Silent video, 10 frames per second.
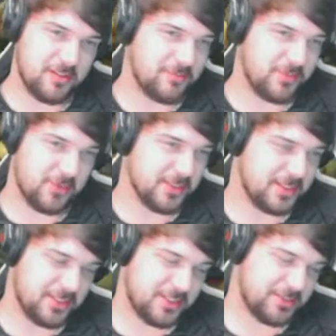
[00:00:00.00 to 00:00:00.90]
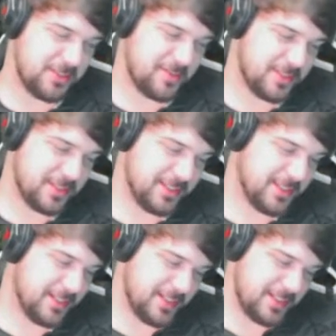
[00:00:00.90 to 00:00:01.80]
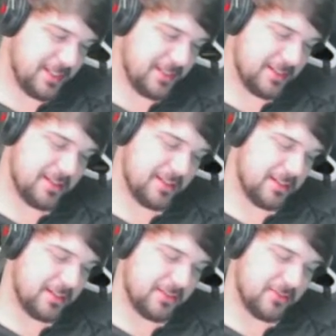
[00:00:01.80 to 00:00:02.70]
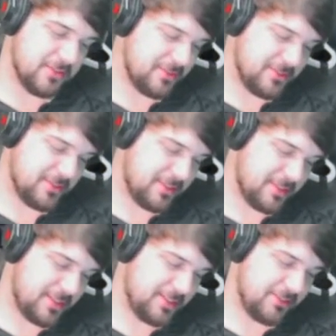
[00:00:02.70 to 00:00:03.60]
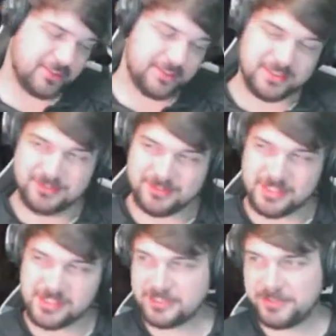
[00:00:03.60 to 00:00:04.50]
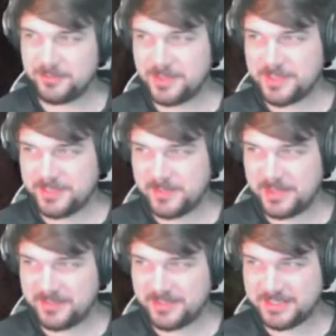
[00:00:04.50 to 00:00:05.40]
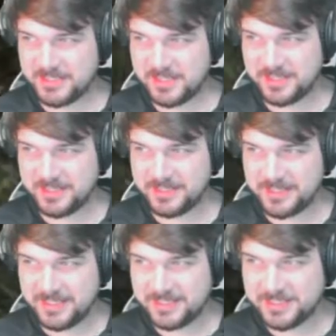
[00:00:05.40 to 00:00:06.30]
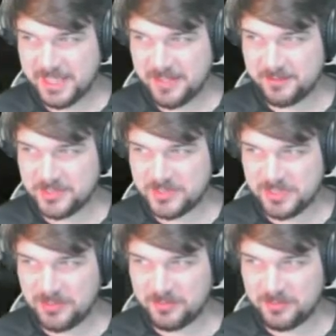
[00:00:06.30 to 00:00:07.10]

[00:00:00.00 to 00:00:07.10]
Don't watch the streams. Don't talk to your friends who have it. Just save yourself.